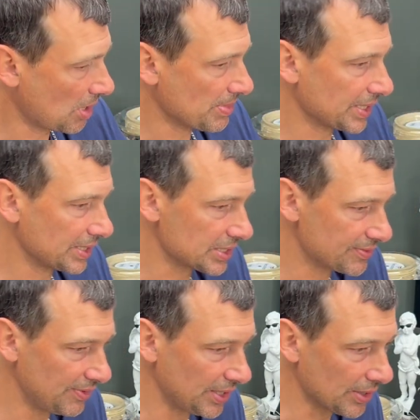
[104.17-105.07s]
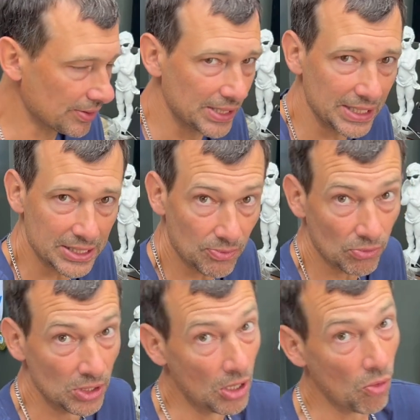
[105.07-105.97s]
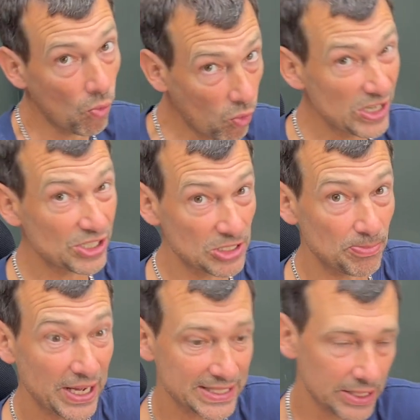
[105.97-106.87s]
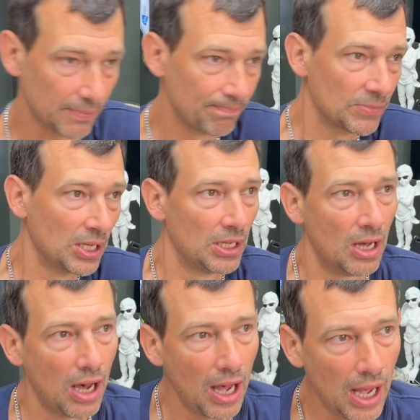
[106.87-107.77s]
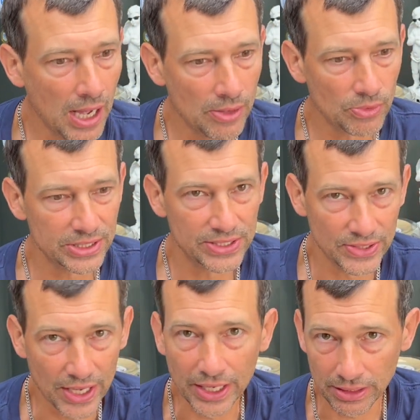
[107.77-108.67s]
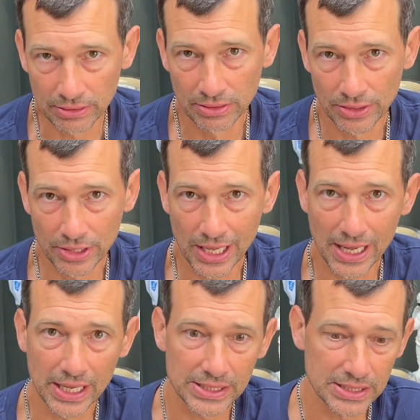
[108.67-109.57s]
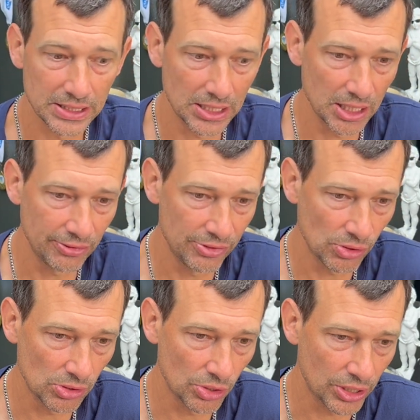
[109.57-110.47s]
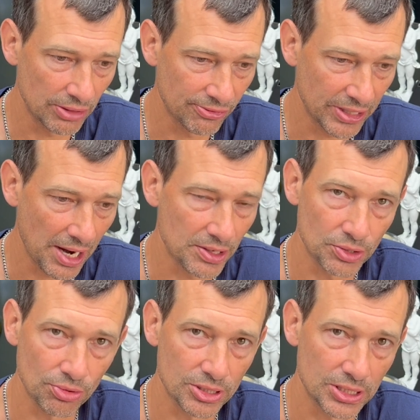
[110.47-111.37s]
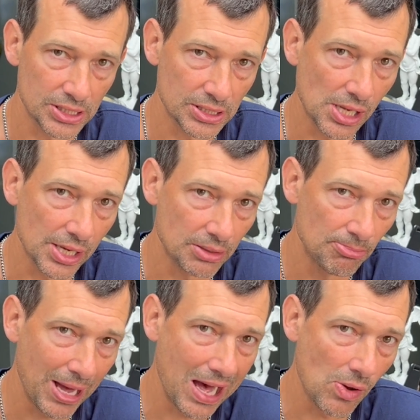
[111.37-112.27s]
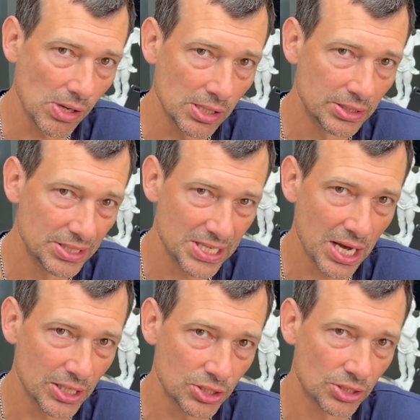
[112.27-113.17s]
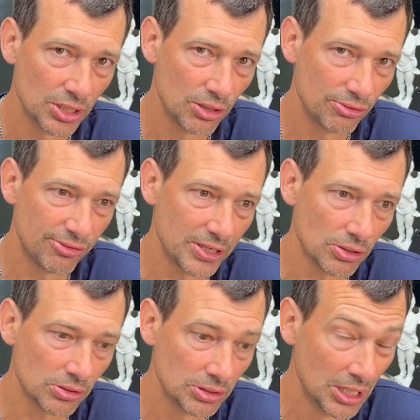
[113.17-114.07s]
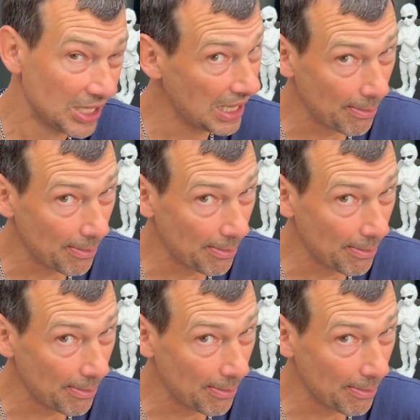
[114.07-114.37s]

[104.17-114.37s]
making this video, is which is better. I would say that if you're looking for characteristics like power, touch, feel, and